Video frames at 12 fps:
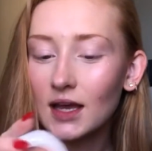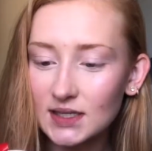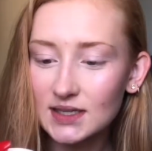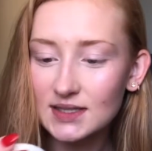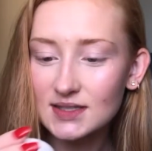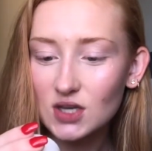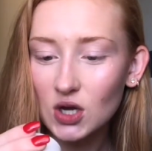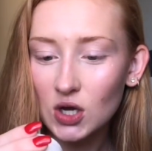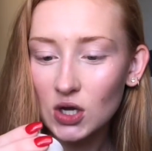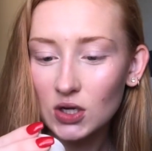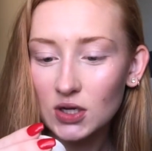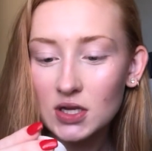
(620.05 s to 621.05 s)
It's
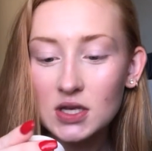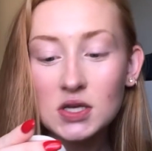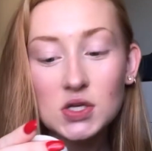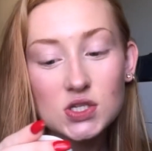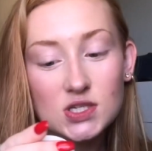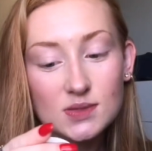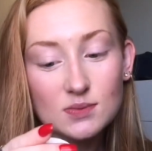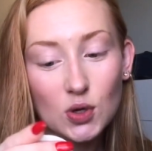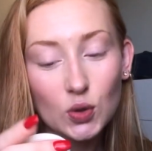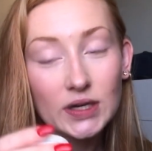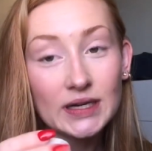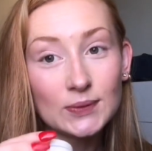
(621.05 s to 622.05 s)
called
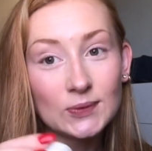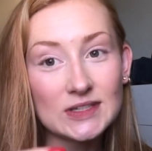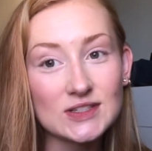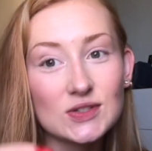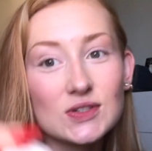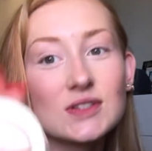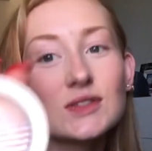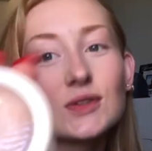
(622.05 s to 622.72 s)
Smoke and Whistles.